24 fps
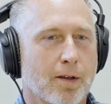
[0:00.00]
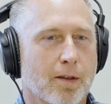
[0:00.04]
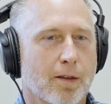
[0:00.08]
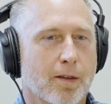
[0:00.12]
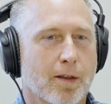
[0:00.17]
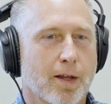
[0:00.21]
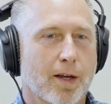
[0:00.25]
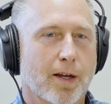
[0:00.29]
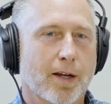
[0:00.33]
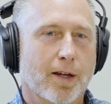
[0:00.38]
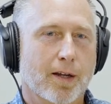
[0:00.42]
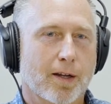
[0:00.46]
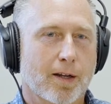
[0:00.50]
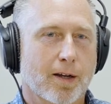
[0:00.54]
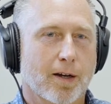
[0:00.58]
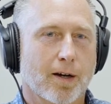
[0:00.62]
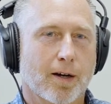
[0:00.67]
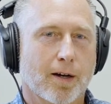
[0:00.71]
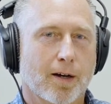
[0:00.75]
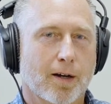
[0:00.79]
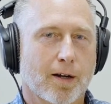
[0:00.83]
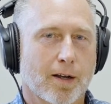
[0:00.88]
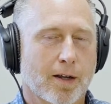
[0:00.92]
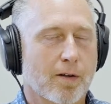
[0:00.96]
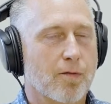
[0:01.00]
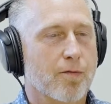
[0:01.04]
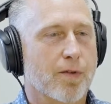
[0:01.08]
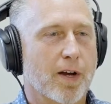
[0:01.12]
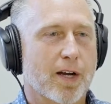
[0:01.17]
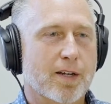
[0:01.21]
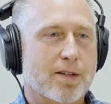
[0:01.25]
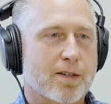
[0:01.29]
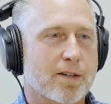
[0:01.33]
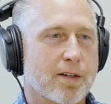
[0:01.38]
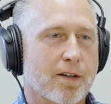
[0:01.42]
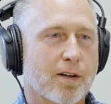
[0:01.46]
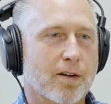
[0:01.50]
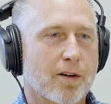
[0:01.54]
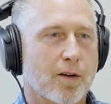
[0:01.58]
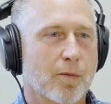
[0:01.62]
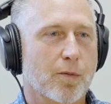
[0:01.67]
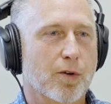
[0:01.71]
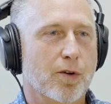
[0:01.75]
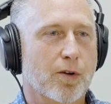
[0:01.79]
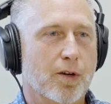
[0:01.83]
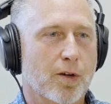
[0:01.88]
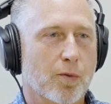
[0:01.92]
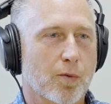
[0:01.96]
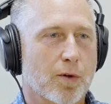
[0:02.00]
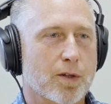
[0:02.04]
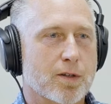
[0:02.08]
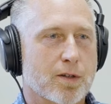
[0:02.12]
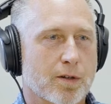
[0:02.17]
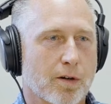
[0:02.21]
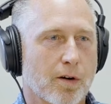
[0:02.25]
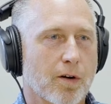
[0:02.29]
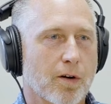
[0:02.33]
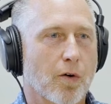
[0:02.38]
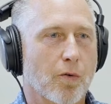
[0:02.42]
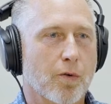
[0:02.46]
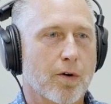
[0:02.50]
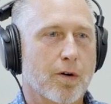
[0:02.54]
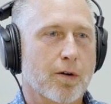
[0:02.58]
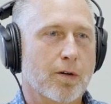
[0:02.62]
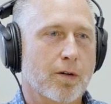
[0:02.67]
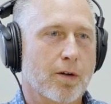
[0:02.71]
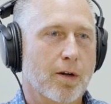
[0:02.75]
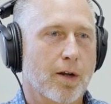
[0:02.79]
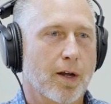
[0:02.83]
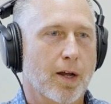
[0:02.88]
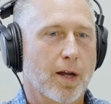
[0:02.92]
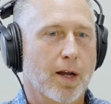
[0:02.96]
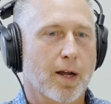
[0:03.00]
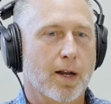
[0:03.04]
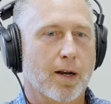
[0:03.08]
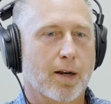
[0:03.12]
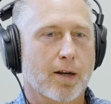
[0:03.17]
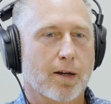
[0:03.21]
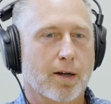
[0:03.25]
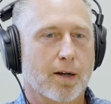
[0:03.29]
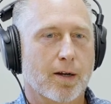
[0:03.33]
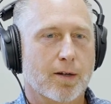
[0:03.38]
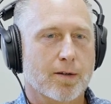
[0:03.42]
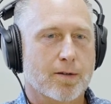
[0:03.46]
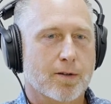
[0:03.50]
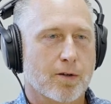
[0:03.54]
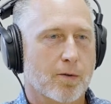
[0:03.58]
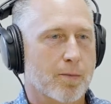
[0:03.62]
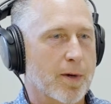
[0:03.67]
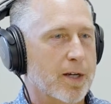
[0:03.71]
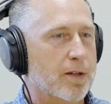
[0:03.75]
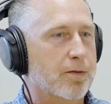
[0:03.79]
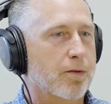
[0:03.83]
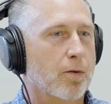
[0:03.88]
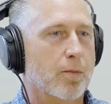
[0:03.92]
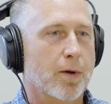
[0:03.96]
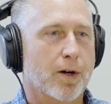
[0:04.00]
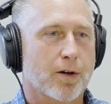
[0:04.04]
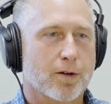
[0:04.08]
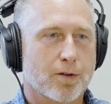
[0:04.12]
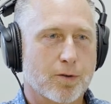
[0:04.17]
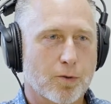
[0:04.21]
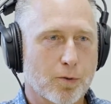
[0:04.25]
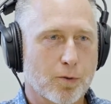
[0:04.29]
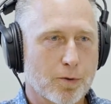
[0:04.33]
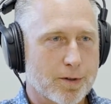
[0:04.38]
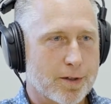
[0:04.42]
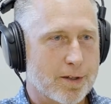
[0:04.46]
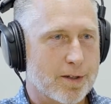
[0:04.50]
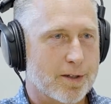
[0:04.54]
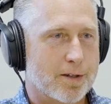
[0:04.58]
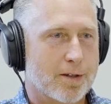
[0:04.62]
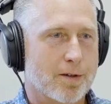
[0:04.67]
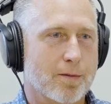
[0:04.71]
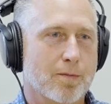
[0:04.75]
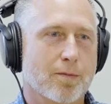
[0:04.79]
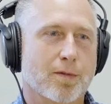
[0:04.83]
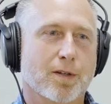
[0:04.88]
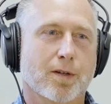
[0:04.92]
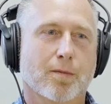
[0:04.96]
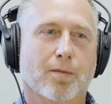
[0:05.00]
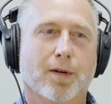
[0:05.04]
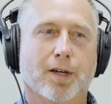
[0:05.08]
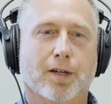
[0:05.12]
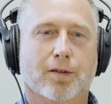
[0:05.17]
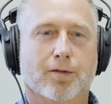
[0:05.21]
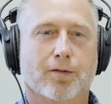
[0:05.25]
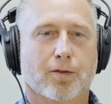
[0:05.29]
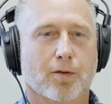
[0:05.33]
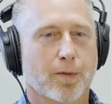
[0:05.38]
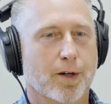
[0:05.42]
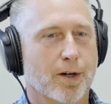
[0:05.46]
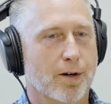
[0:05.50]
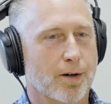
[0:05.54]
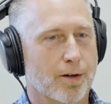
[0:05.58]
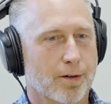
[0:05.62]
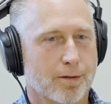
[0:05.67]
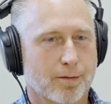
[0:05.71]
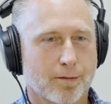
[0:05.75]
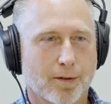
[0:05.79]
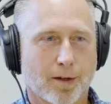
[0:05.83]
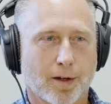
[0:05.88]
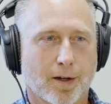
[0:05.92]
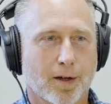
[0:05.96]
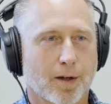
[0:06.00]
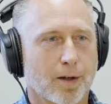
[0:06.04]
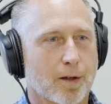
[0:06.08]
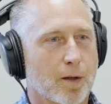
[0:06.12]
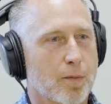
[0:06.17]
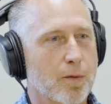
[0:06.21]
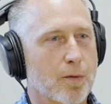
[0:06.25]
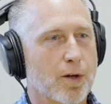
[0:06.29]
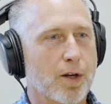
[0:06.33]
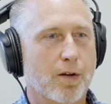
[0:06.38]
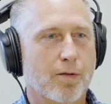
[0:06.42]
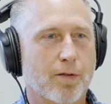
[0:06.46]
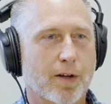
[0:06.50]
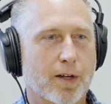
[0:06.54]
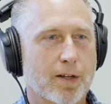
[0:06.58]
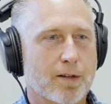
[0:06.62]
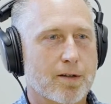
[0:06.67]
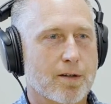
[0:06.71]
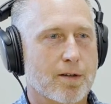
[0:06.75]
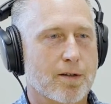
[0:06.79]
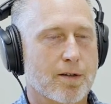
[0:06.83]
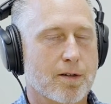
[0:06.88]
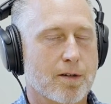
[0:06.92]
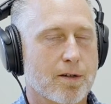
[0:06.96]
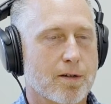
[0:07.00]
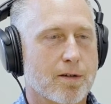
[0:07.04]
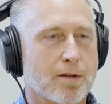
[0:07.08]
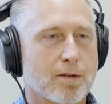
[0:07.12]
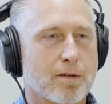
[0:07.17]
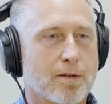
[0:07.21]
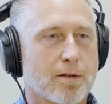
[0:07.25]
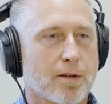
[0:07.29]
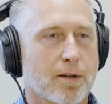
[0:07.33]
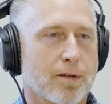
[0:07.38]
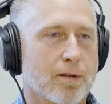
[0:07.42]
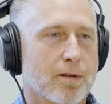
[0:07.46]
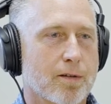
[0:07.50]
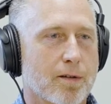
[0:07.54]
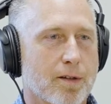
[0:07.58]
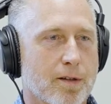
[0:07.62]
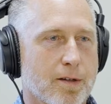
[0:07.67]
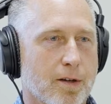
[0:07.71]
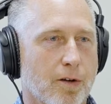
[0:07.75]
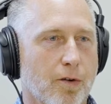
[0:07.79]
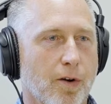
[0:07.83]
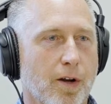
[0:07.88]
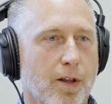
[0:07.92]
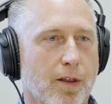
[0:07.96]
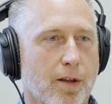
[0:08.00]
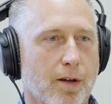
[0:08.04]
they invest in their community once they're an owner. Yeah. And so it makes for better school systems. It makes for better community events. It's a great